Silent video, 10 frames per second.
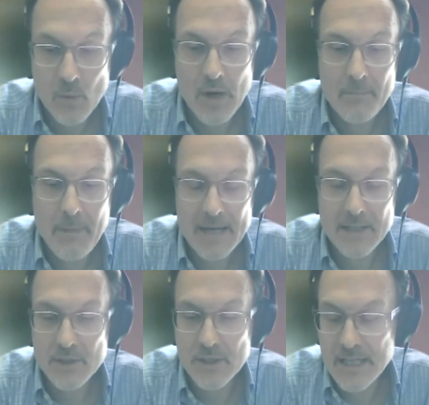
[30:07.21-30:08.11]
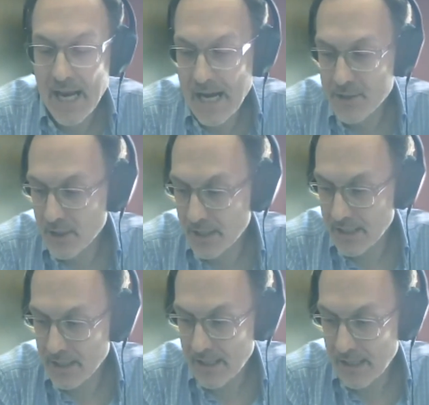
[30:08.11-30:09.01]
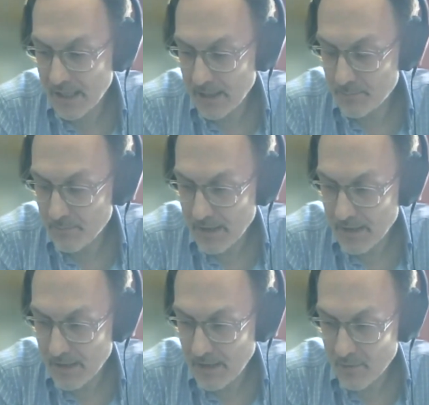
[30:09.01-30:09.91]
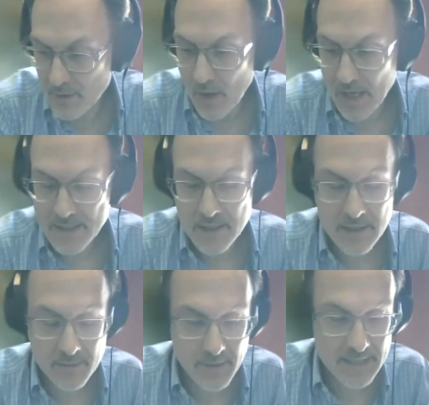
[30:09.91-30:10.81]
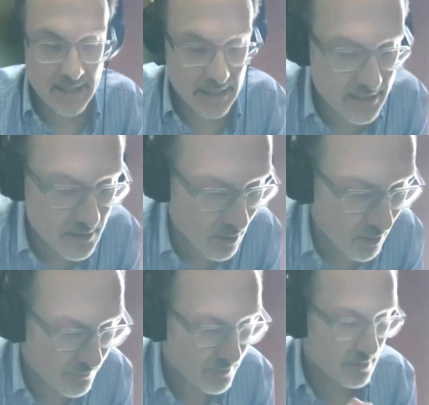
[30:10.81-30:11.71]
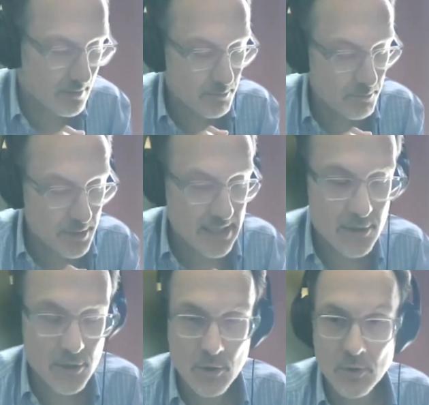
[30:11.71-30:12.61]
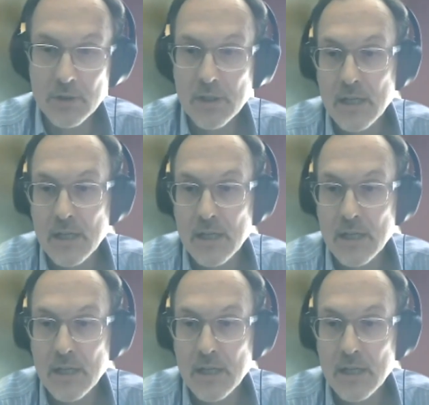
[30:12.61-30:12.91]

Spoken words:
where managers actually are required to submit a list of potential